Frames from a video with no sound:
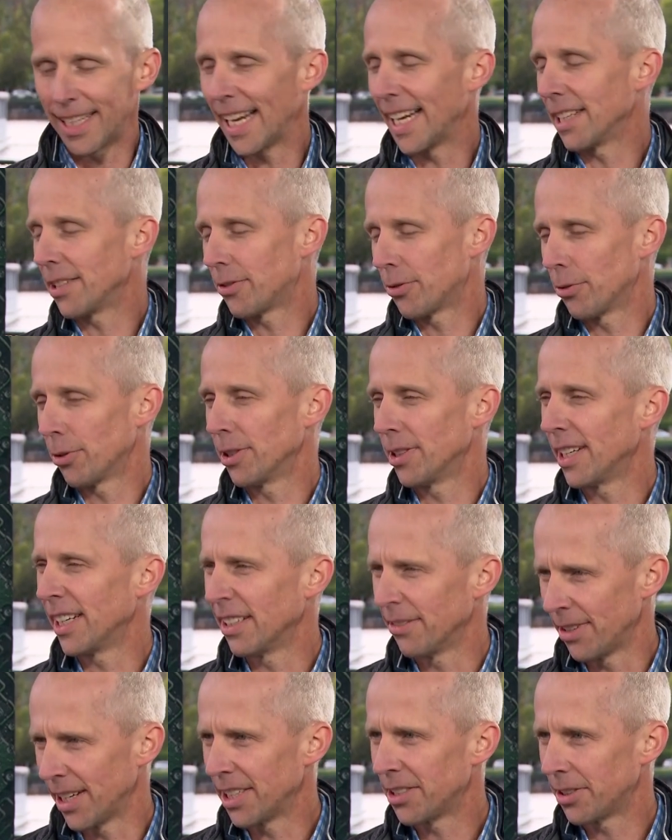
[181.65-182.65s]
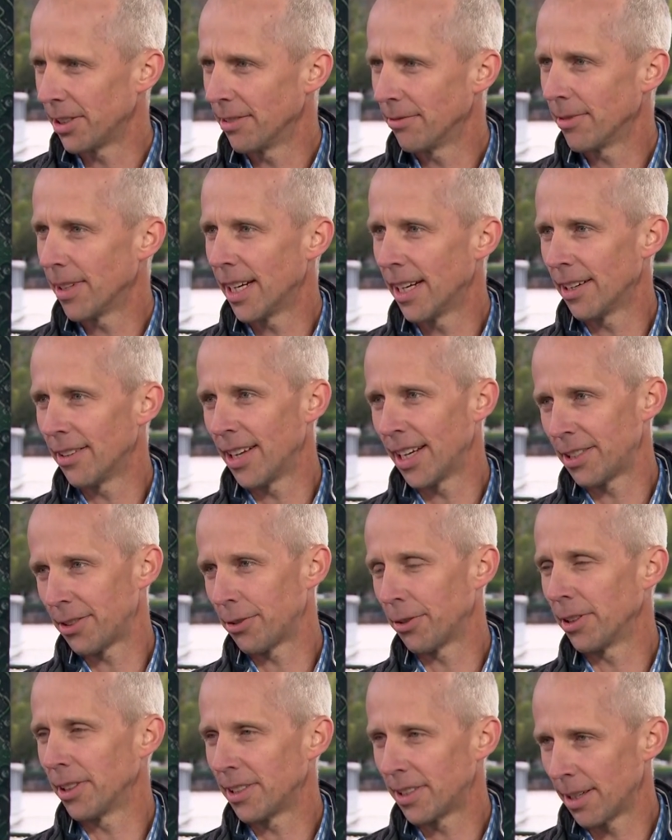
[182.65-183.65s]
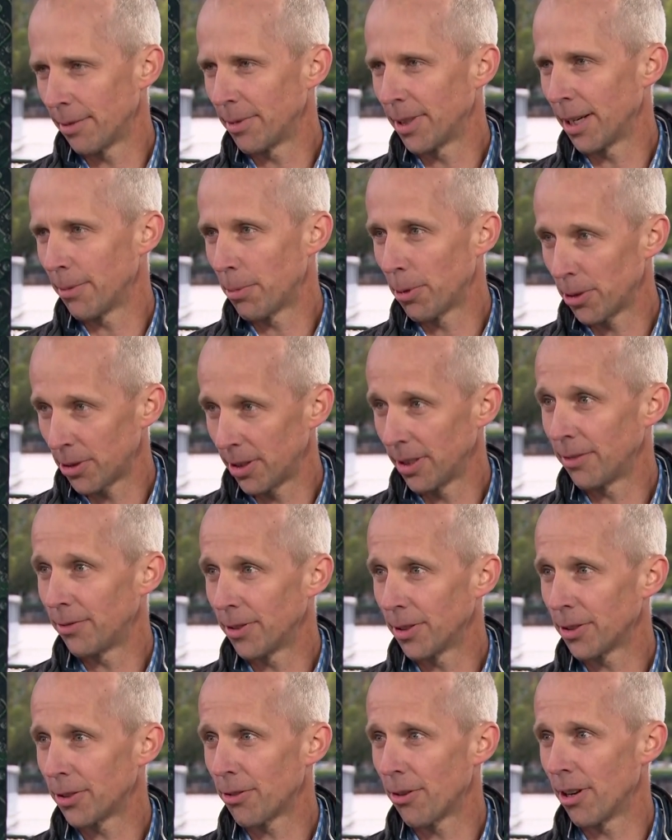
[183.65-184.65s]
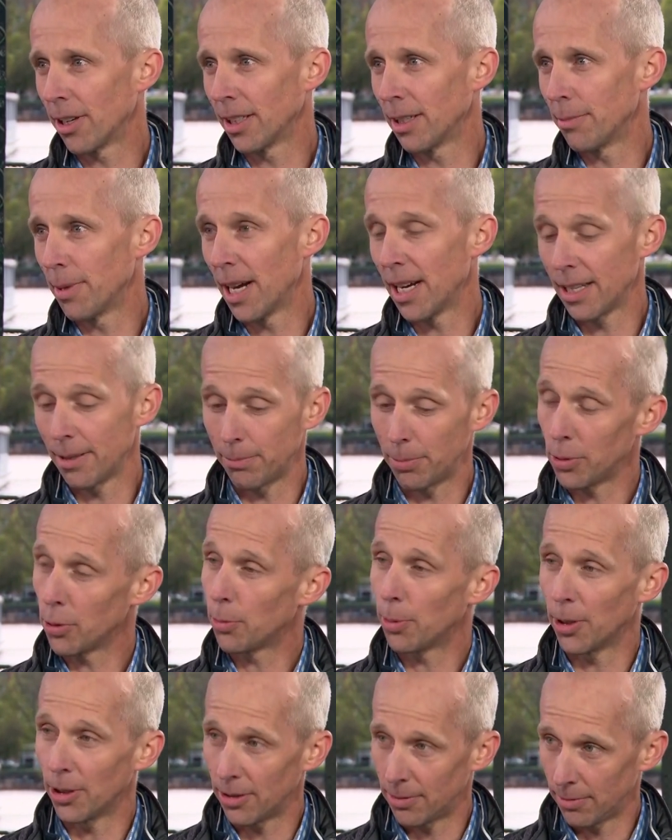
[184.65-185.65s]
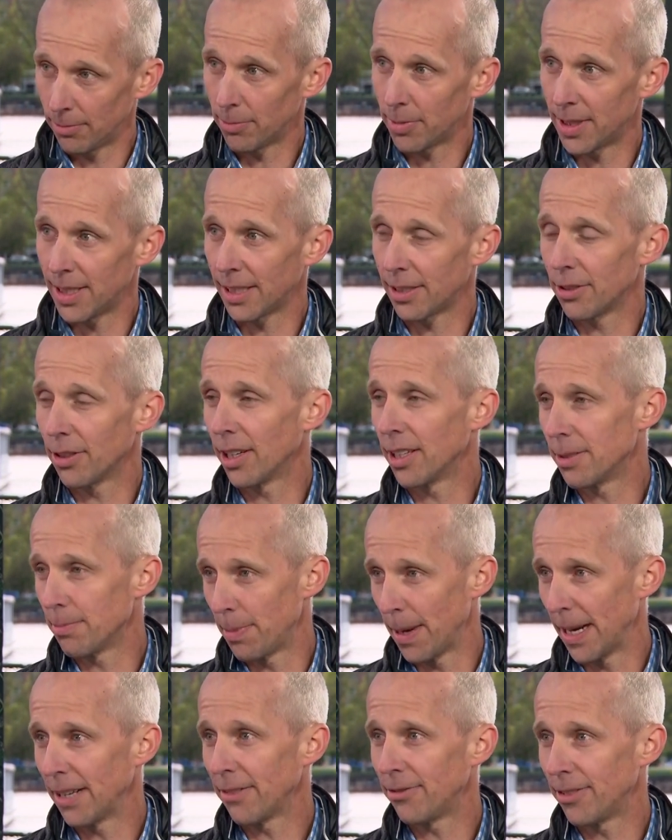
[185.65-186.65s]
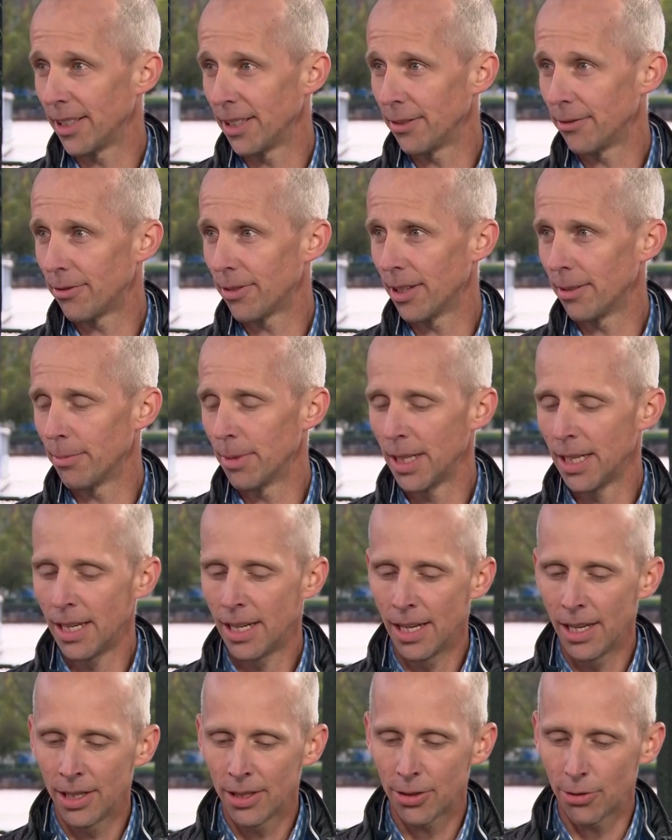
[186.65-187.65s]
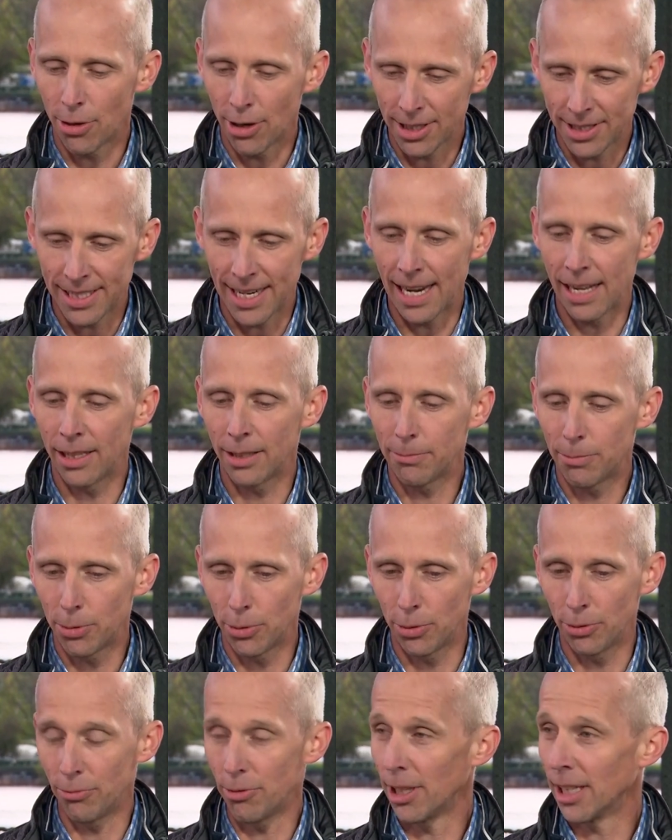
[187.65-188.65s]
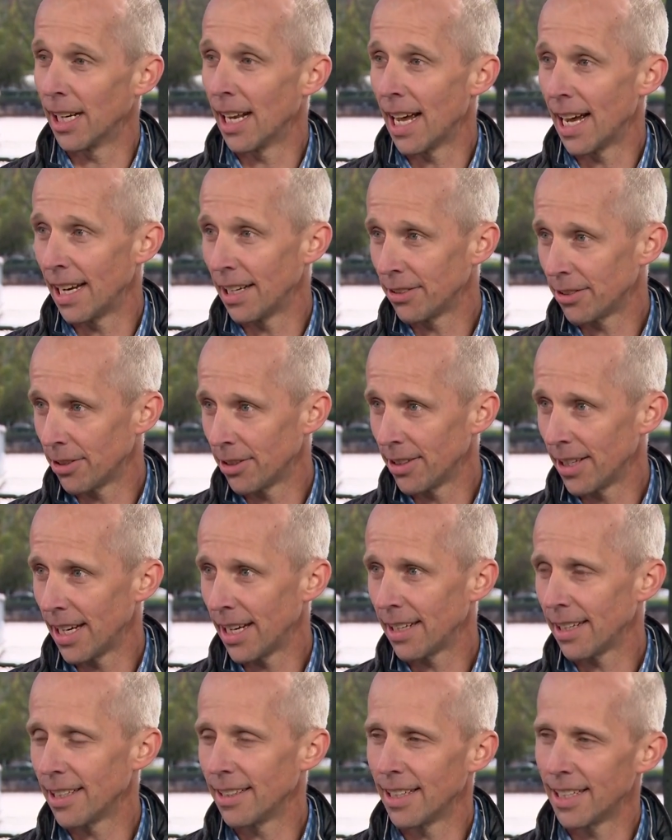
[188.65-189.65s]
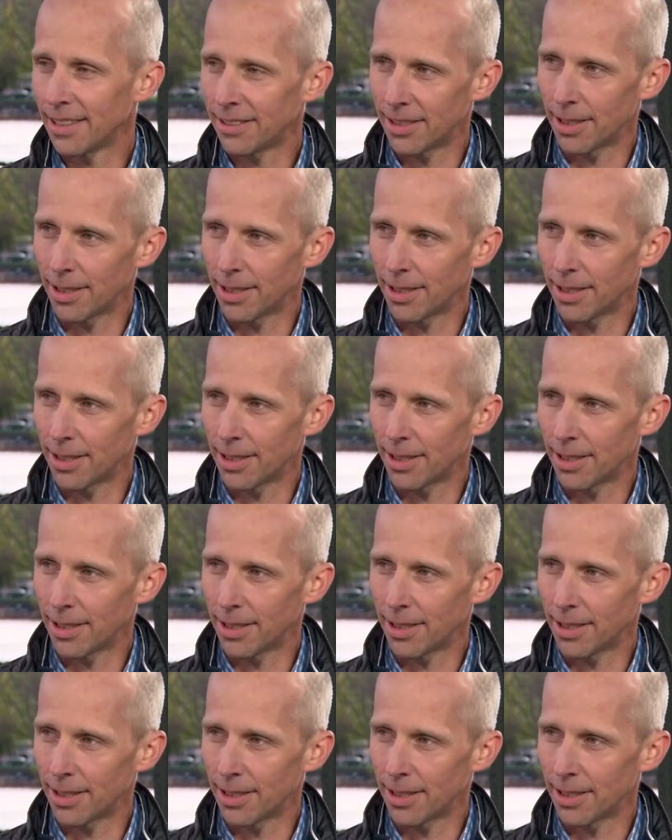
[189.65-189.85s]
gate towards innovation. Uh, that's certainly something I personally feel strongly about, and Bluebird particularly has benefited from. So our talent pool relies on that, and that's